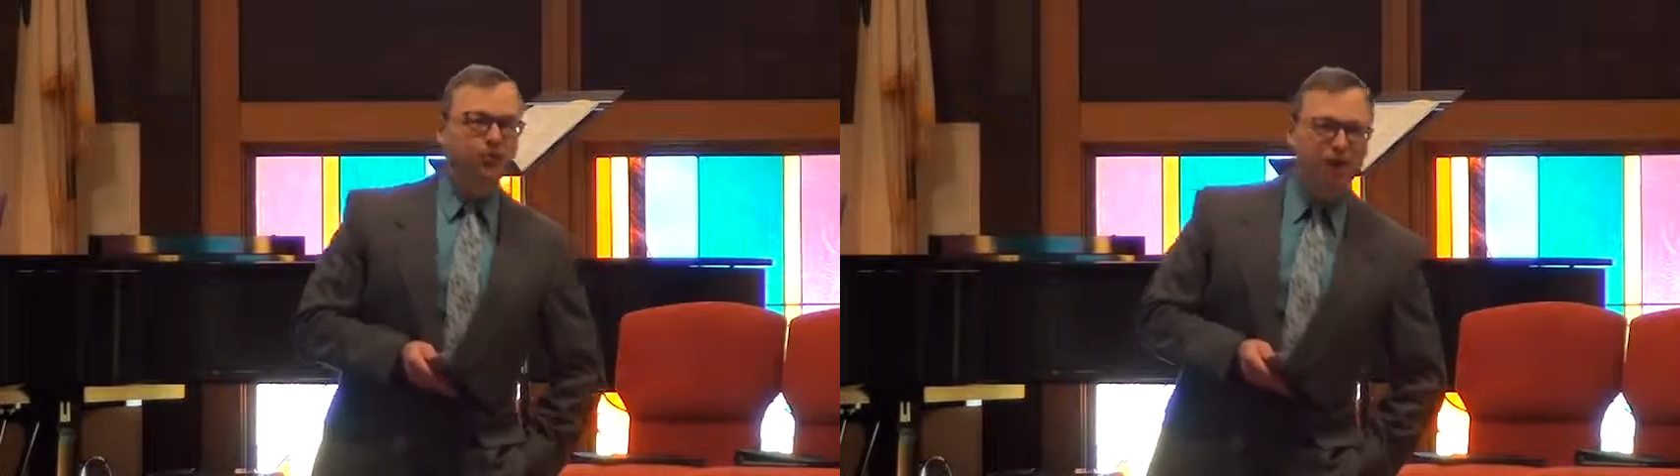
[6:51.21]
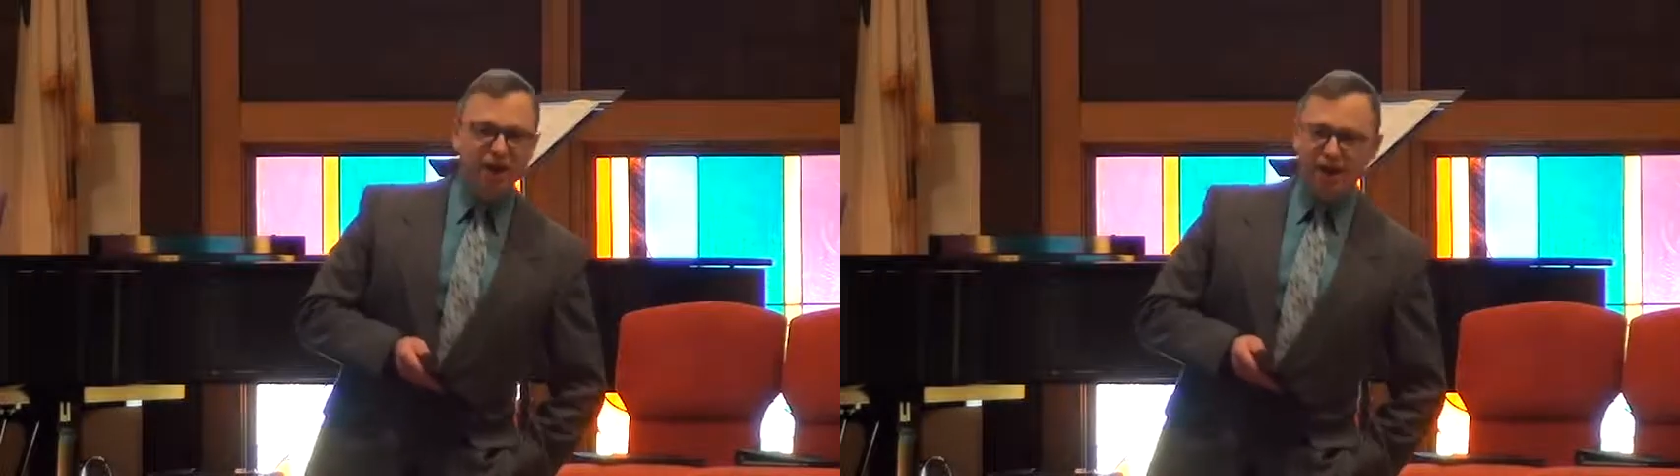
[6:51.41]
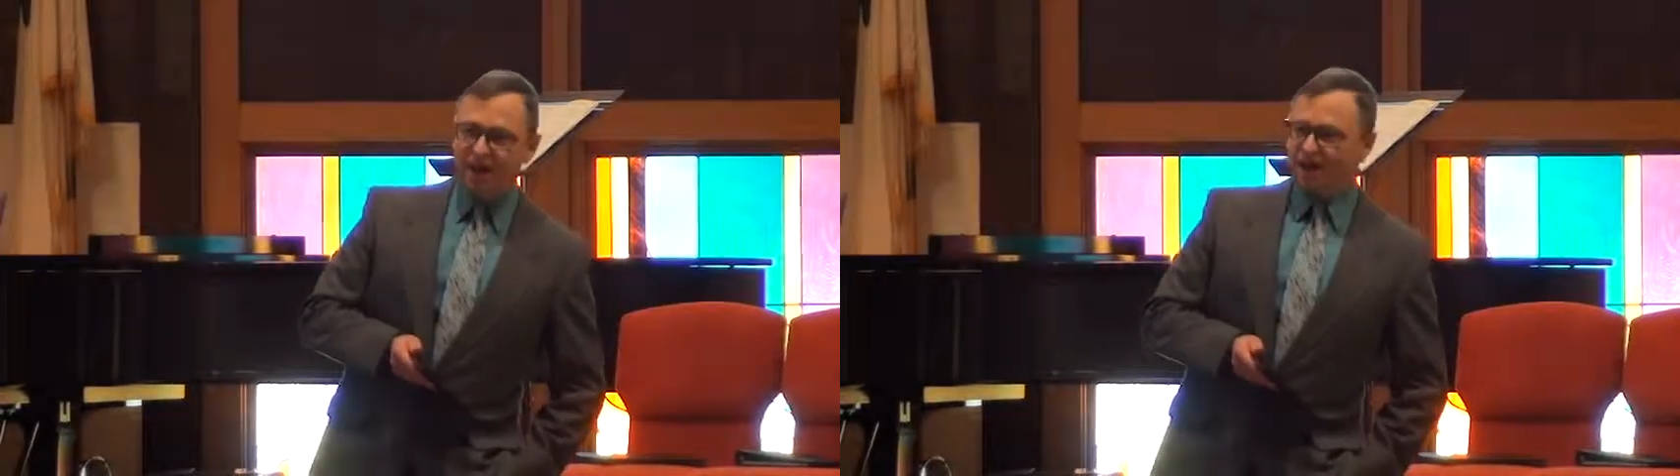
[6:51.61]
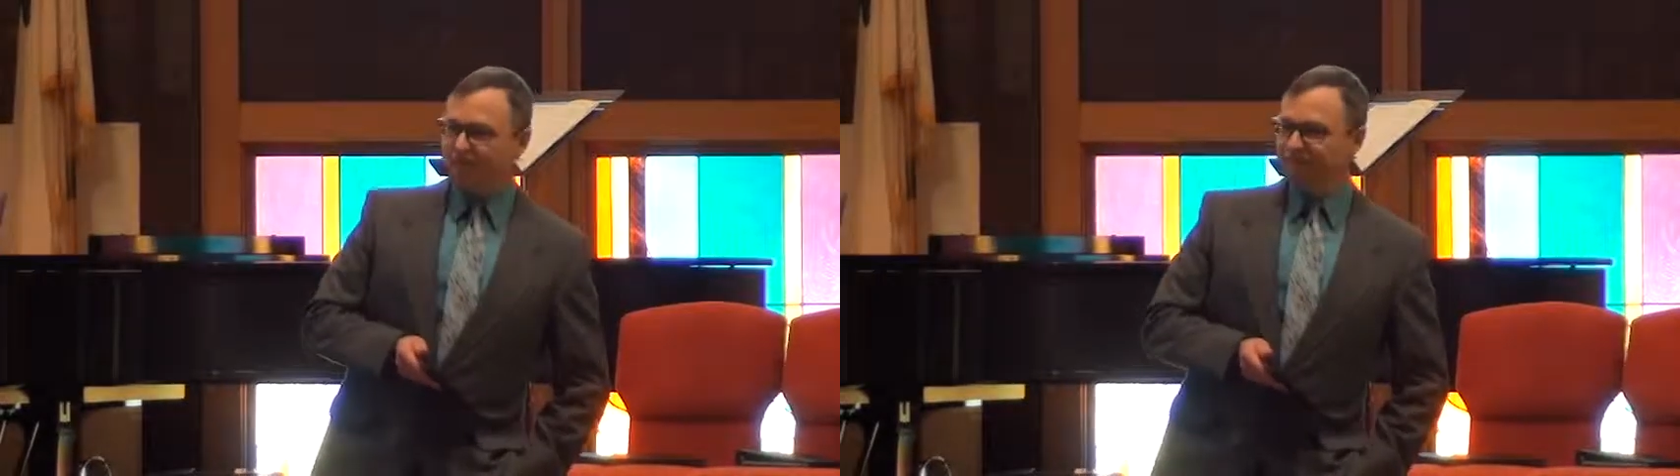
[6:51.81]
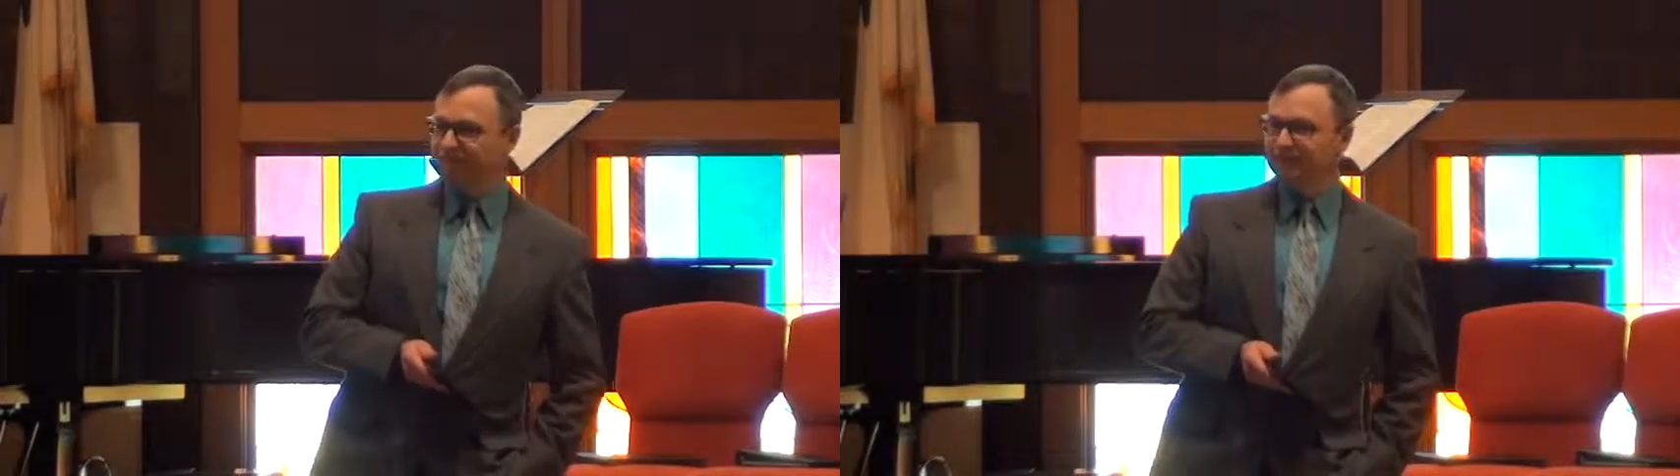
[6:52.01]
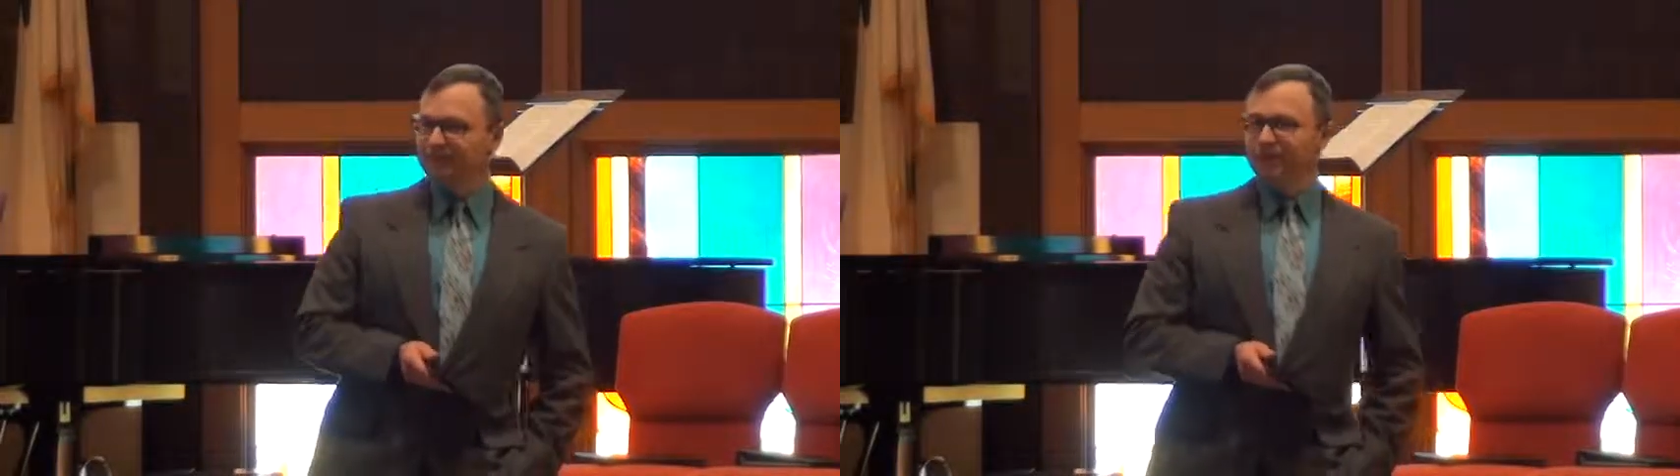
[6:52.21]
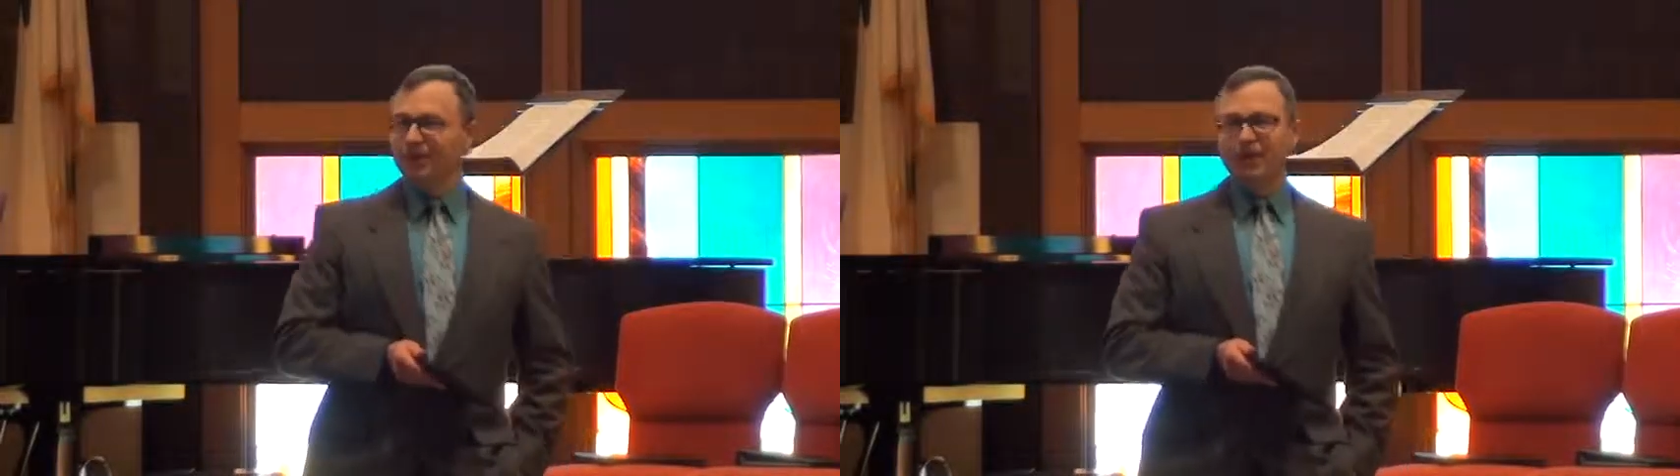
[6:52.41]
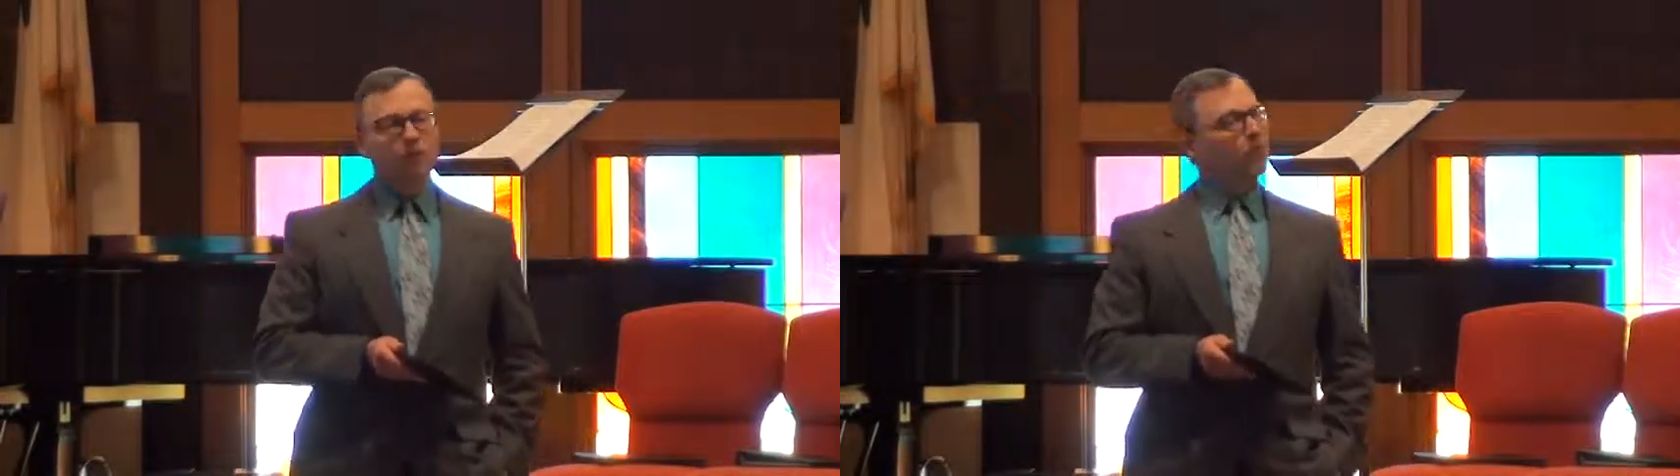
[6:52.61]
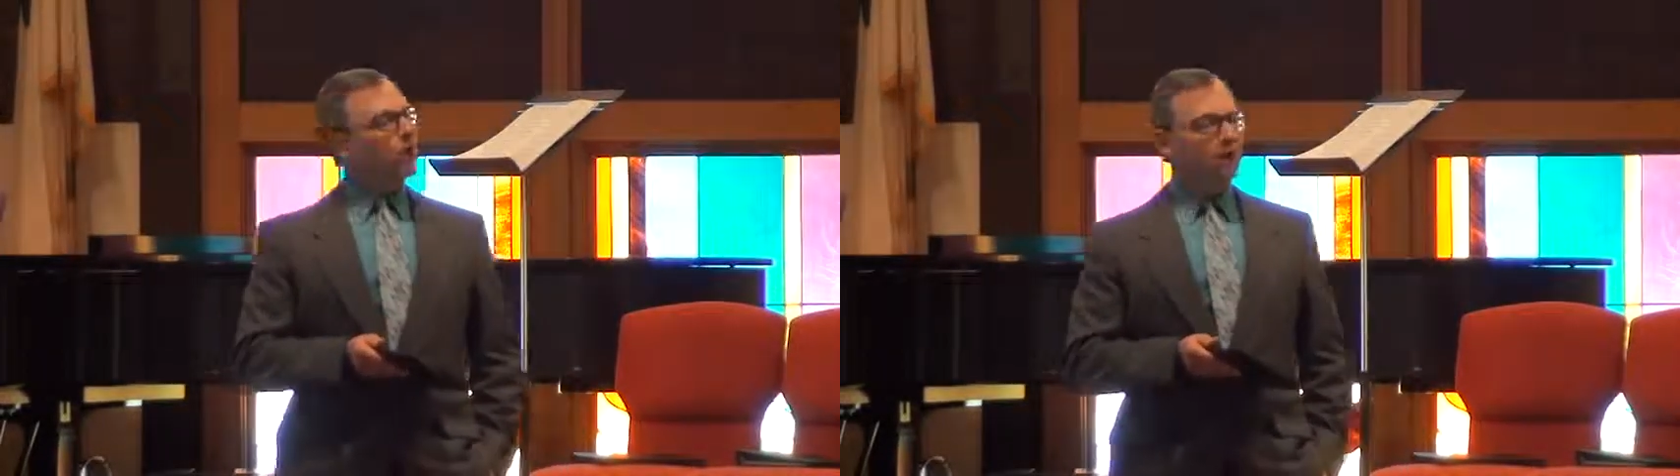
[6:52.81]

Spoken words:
3, we